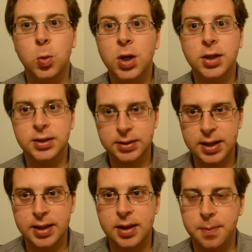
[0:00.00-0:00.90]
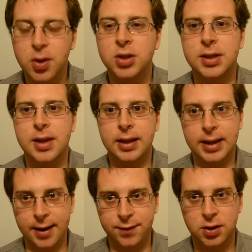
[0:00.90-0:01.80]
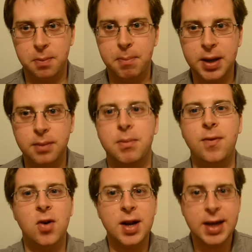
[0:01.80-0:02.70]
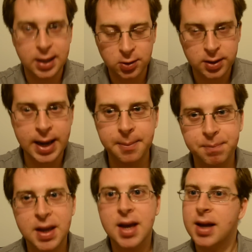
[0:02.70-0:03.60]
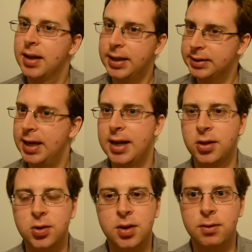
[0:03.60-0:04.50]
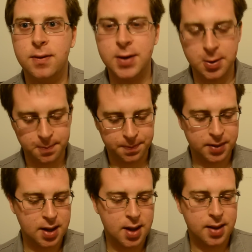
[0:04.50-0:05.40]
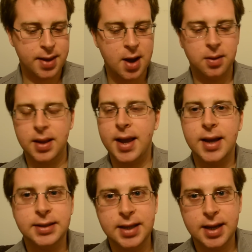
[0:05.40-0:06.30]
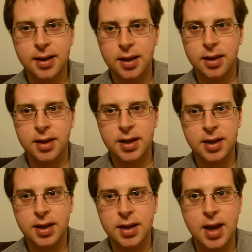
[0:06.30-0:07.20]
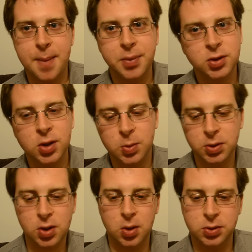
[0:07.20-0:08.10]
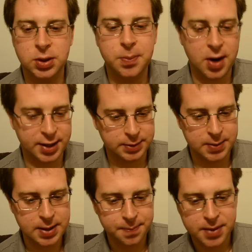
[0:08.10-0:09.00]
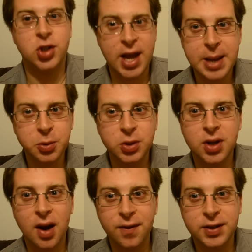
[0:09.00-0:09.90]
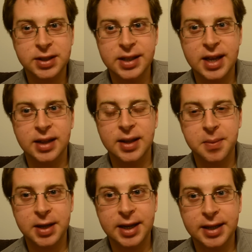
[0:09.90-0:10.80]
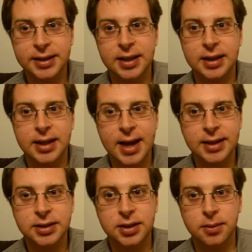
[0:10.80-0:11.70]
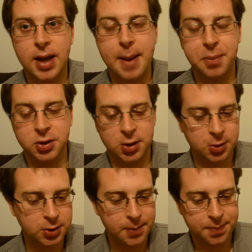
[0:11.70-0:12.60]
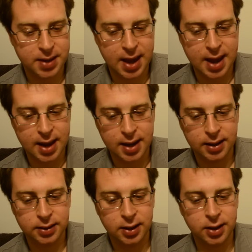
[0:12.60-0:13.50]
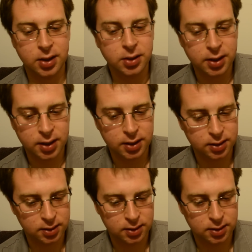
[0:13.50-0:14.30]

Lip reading: did worse than the person that left. But before I get into that, let's get into the review. Now, like I said, the episode was called Surprise Me. James was obviously eliminated last episode, and Liana